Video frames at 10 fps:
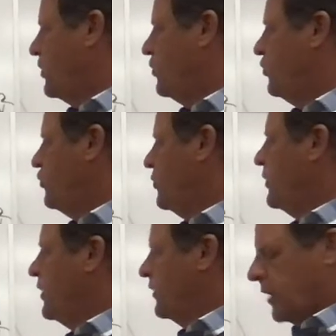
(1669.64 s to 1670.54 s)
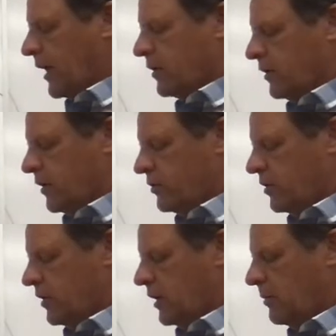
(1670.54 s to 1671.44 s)
do this
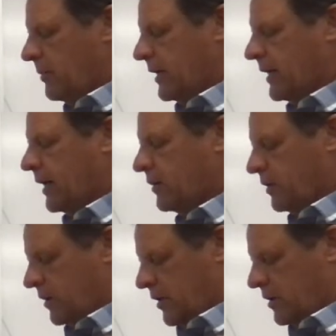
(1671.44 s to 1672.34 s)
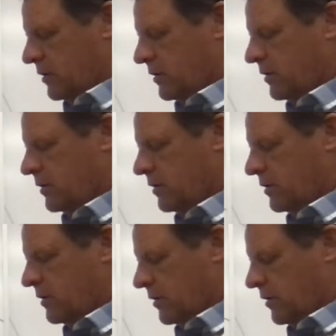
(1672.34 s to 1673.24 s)
calculation in my calculator.
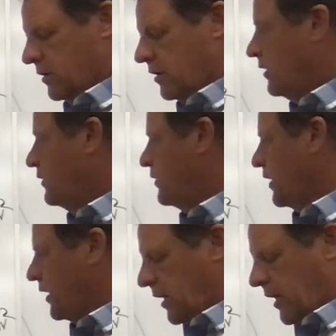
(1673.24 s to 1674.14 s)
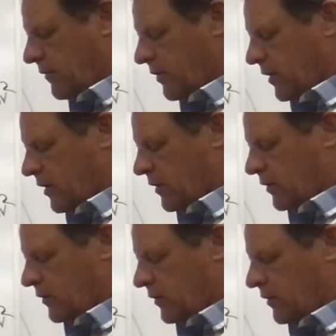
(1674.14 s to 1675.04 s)
So I'm going to have
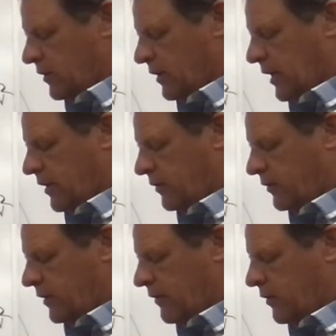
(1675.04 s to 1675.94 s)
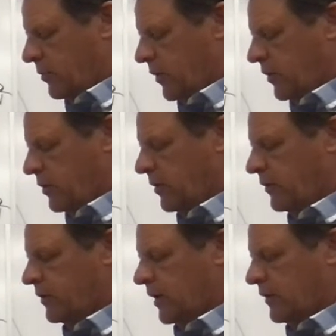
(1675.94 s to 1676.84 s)

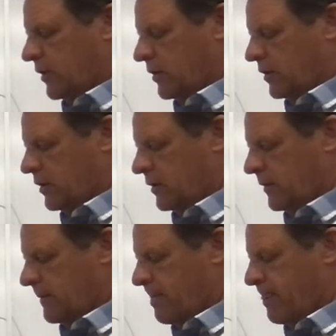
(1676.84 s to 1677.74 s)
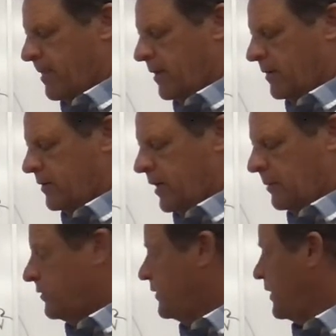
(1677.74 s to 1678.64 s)
7.37
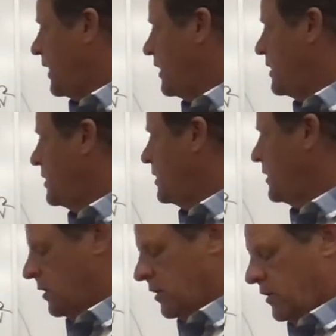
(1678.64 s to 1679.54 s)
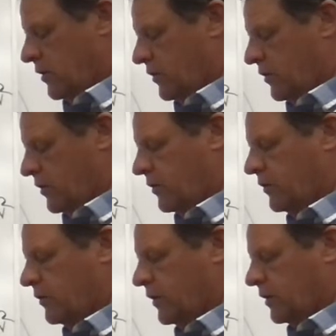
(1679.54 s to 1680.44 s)
times 10 to the
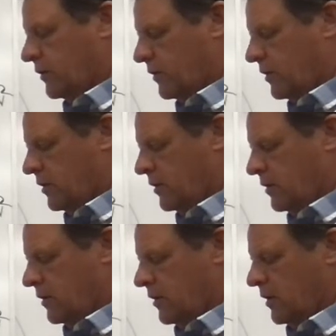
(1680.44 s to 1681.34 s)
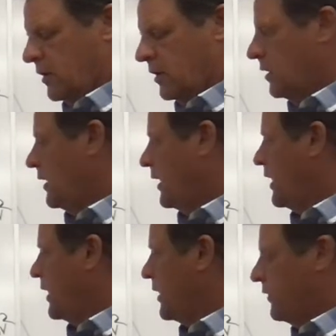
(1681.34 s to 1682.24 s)
6th, and
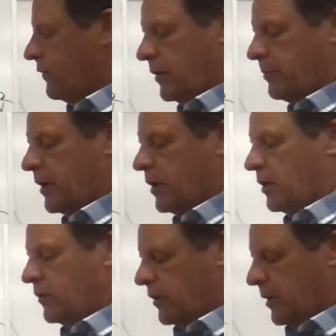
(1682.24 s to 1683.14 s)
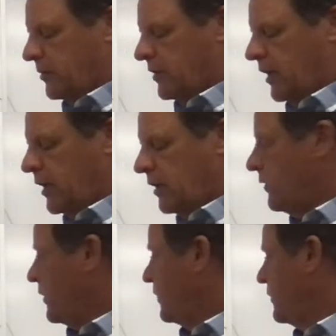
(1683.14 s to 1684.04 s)
I'm going to flip that over, so I'm going to say
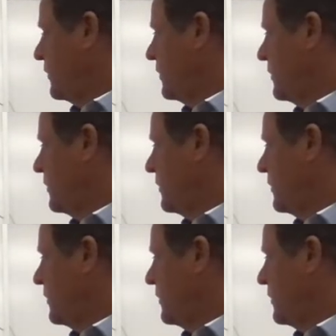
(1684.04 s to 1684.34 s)
inverse.